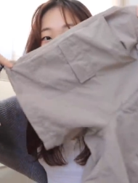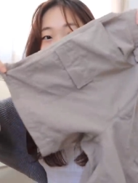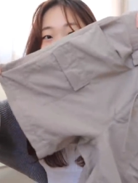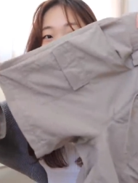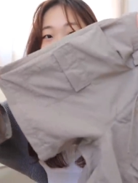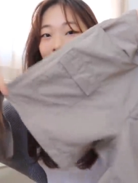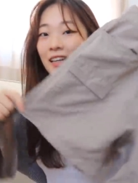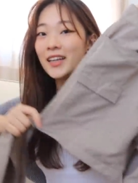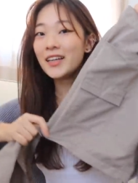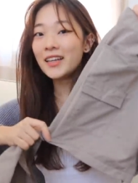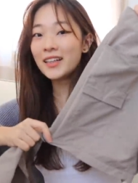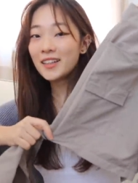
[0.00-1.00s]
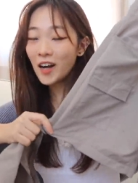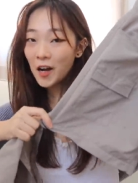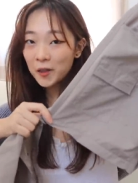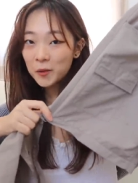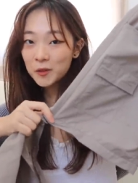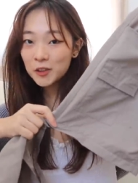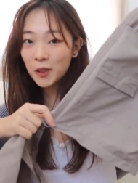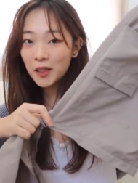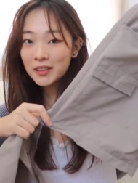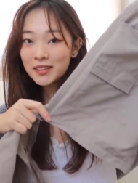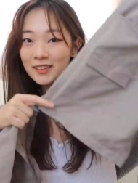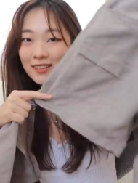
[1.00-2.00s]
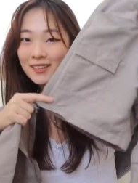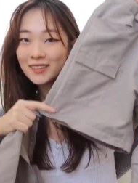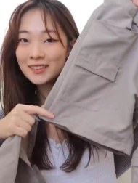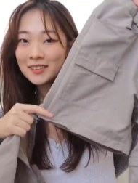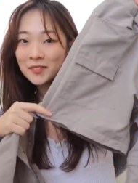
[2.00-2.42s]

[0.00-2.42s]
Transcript: a cargo shot. I'll